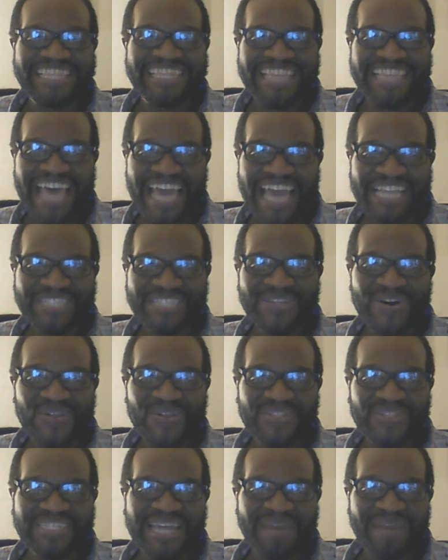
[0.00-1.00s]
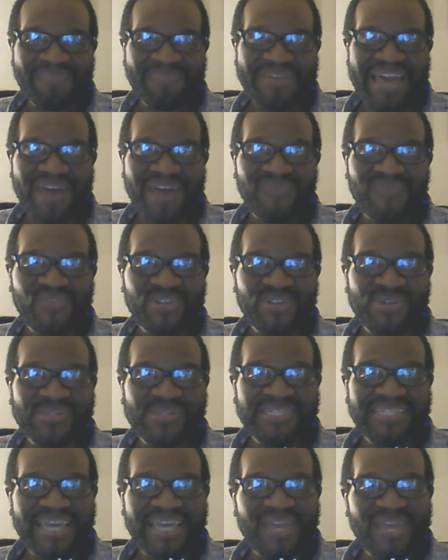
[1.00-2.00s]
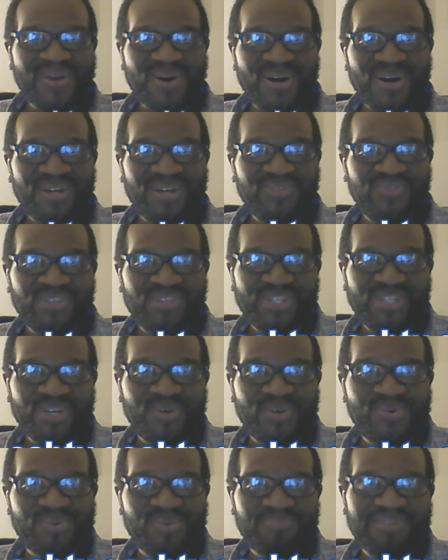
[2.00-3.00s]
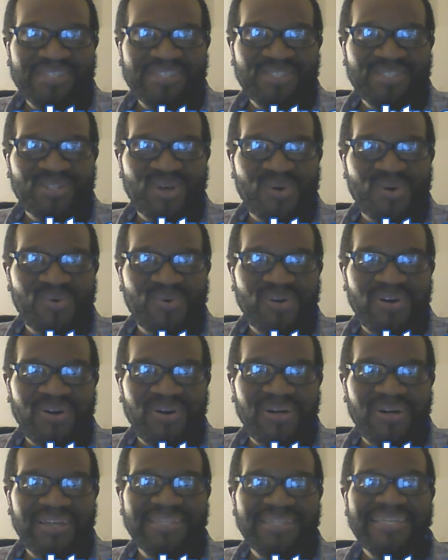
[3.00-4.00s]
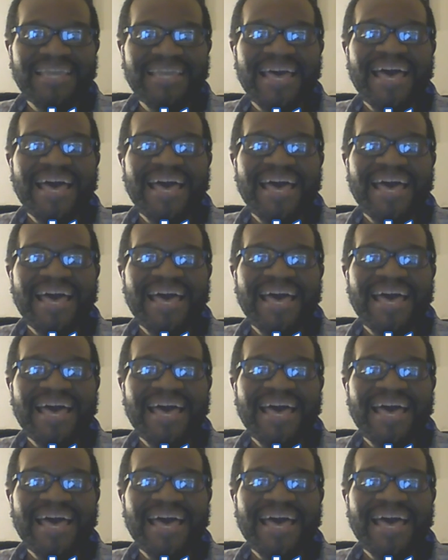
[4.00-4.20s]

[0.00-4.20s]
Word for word: that is all the time we have for you today on The Show Must Go On.